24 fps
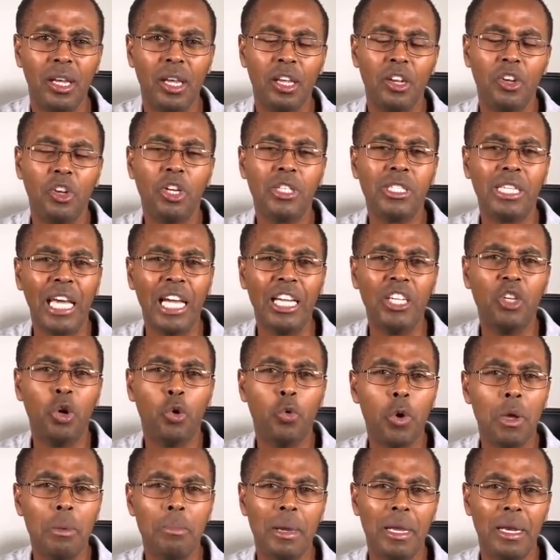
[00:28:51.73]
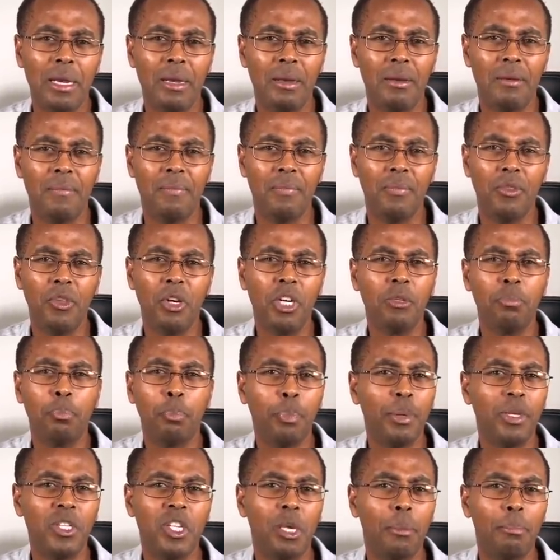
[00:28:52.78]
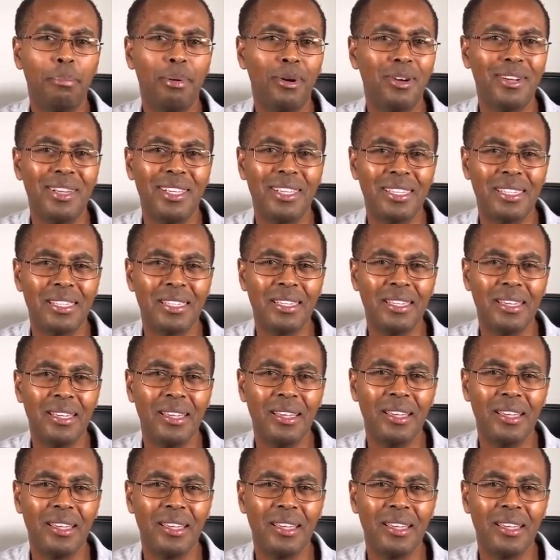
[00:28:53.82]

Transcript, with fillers: not idle women, not busybodies.